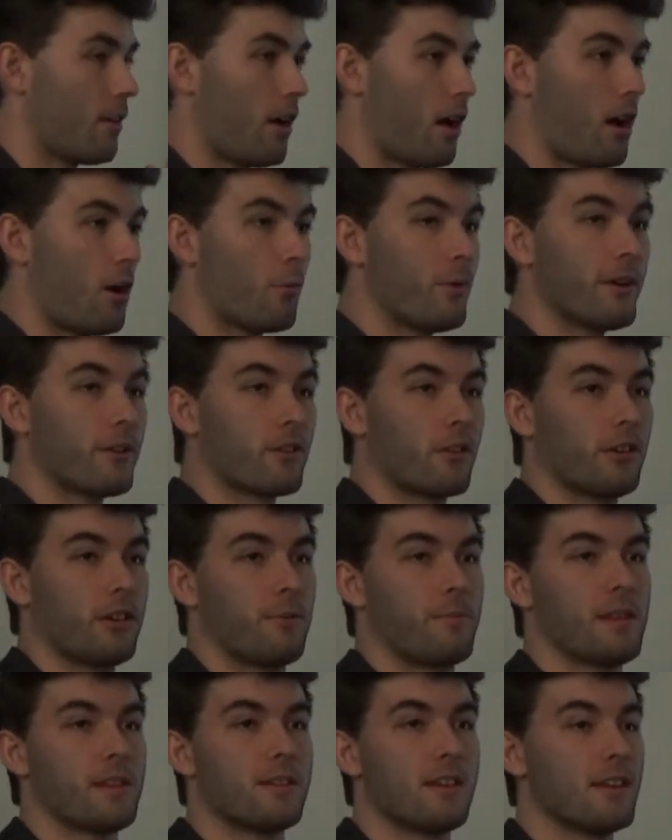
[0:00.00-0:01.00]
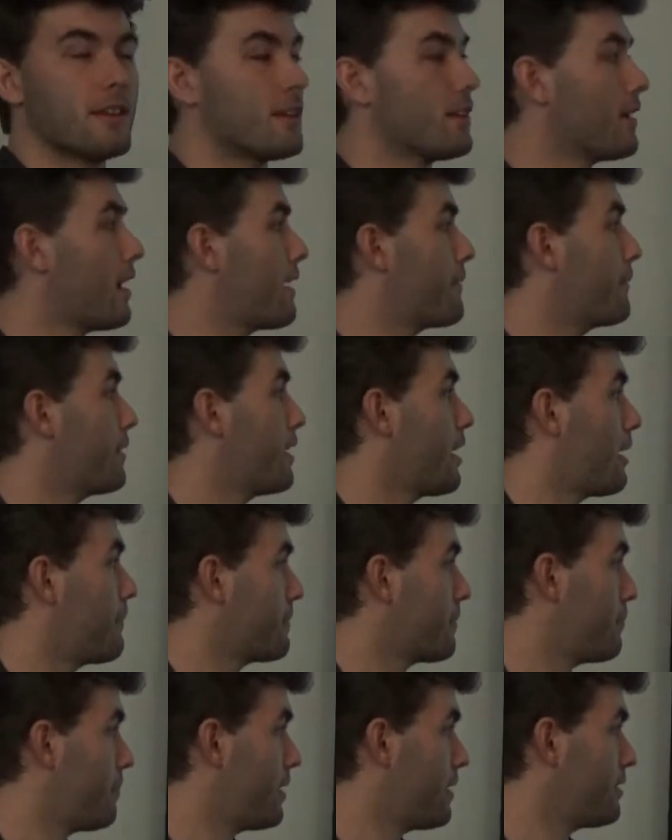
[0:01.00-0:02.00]
We're going to be kicking every
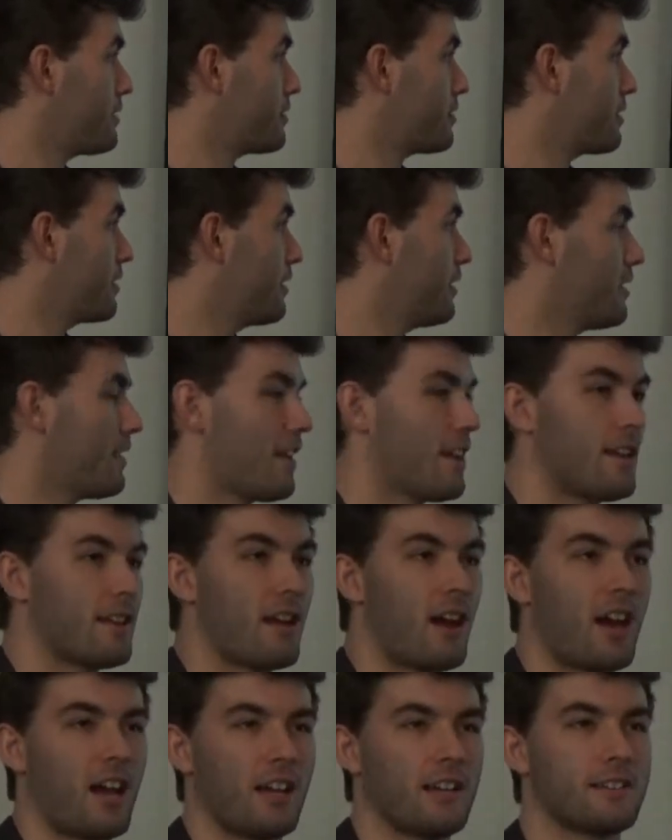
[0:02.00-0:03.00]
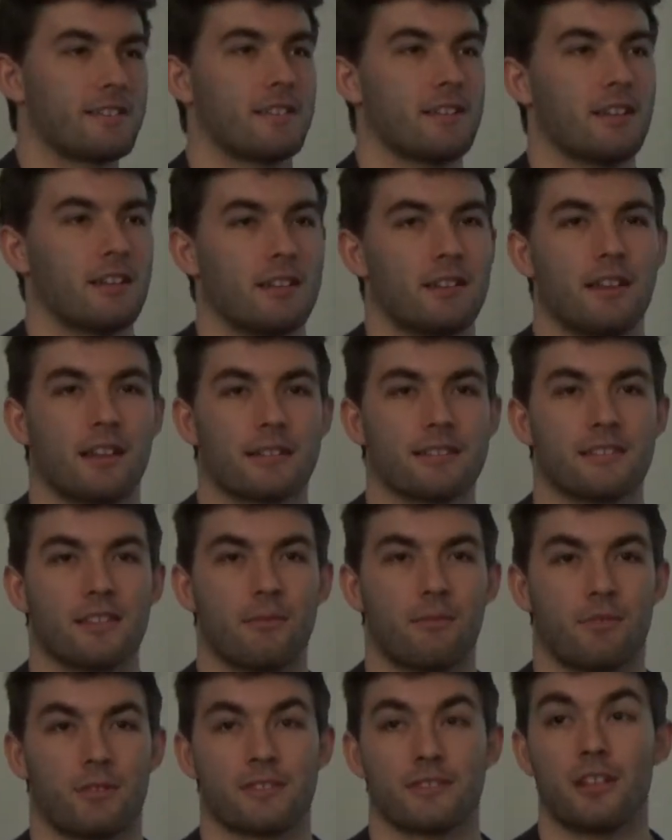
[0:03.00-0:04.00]
nth bunch, and I is the index
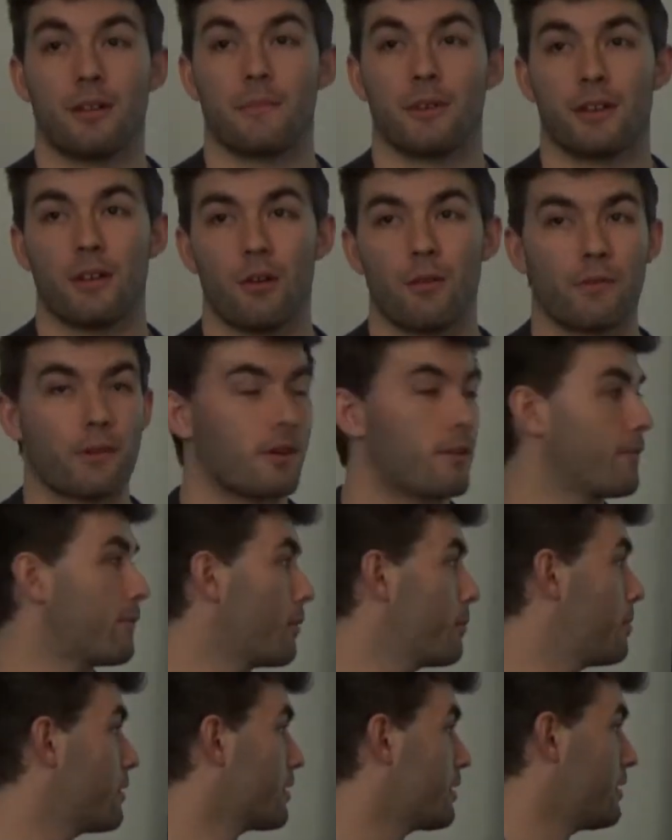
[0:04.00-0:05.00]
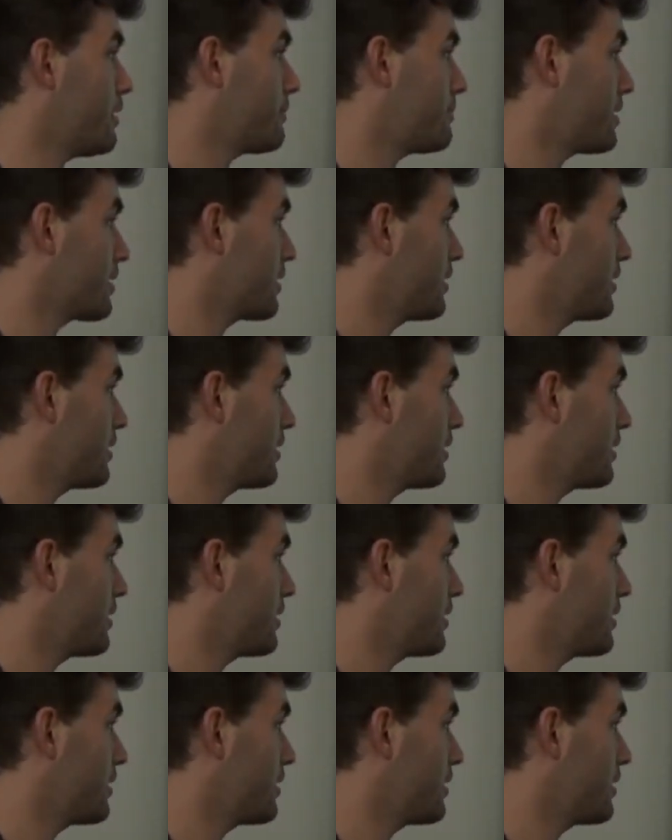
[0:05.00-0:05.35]
that we're summing over for bookkeeping.